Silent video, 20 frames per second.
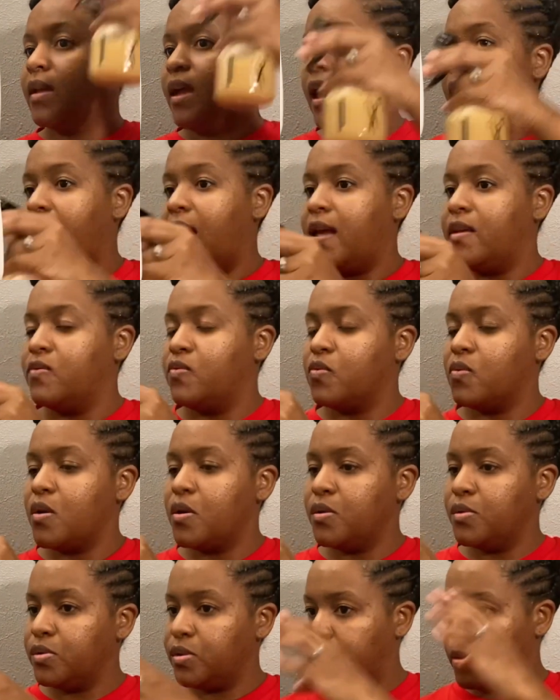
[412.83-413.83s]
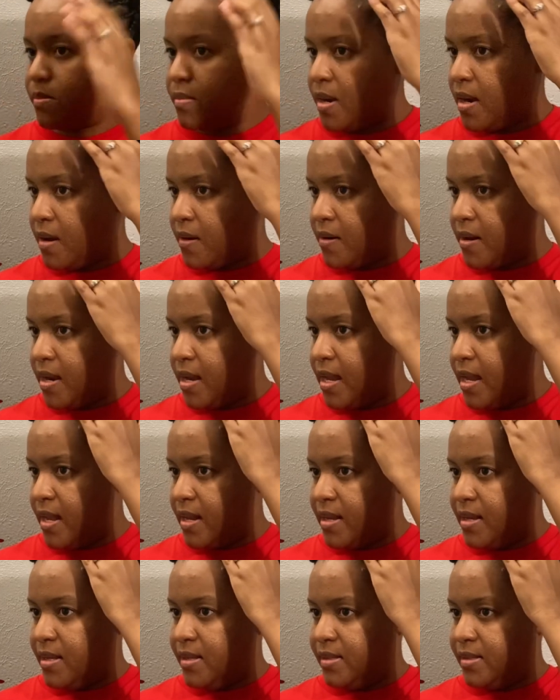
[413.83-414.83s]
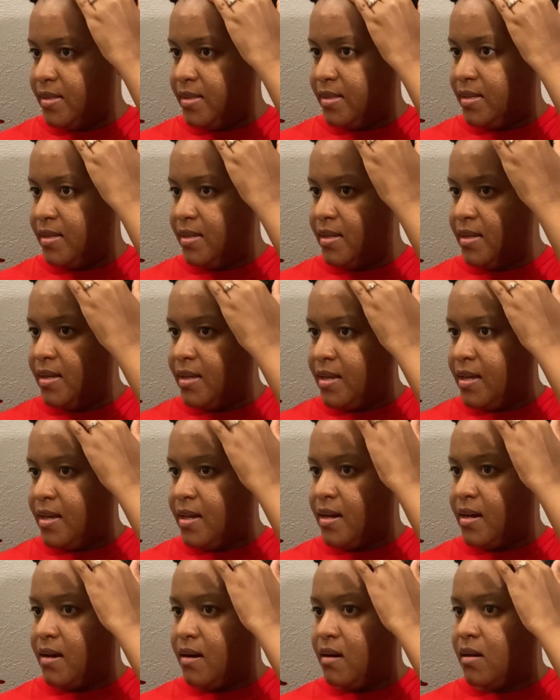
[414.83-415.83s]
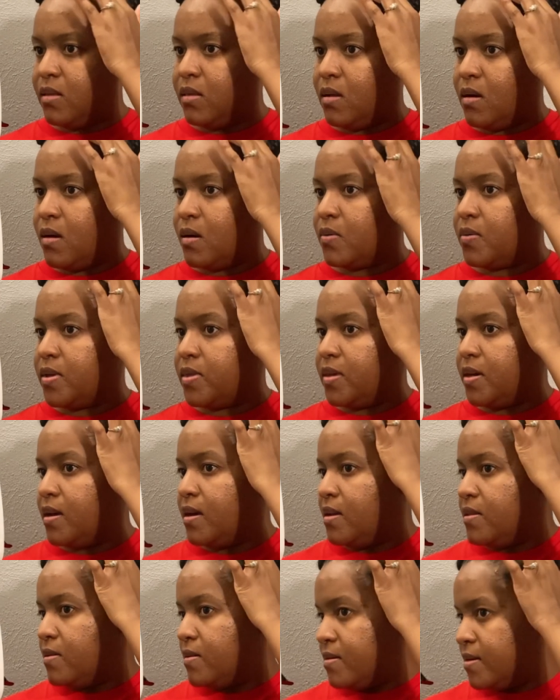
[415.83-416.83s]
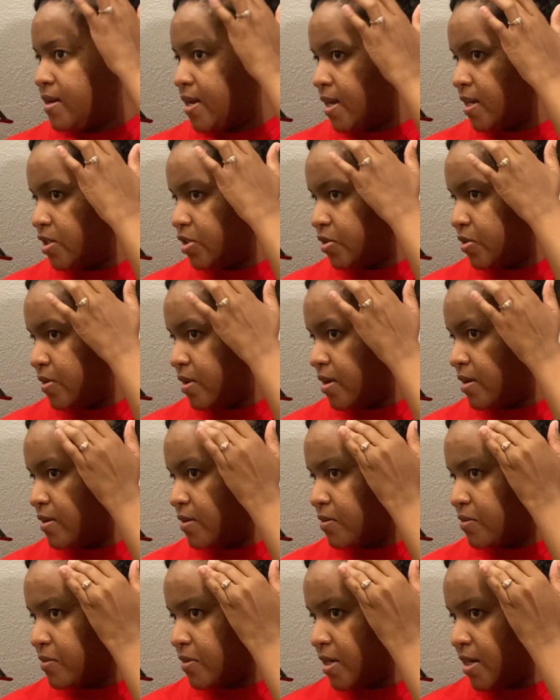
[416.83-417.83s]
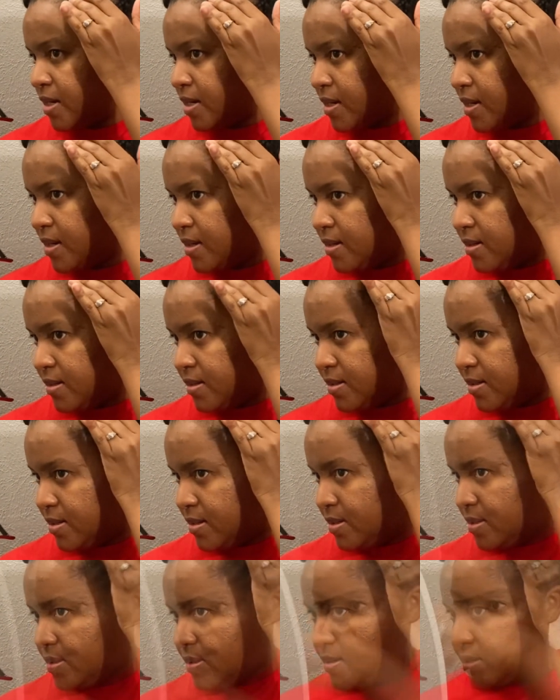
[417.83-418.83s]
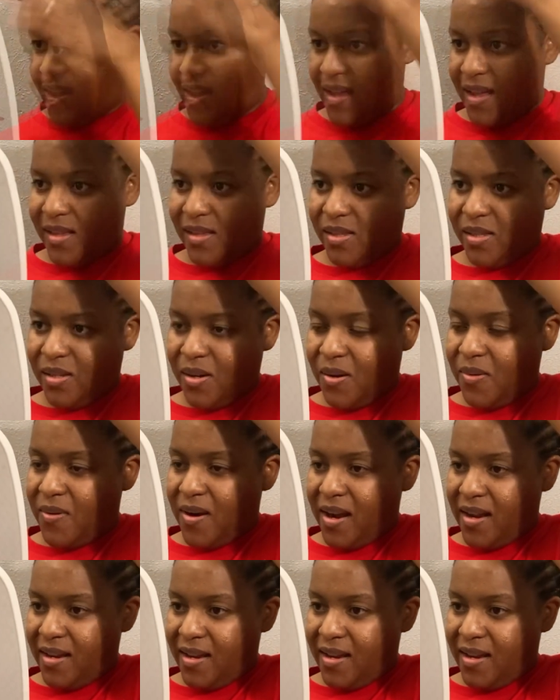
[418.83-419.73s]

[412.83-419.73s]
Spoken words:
and rosemary in it, along with other natural ingredients. And so right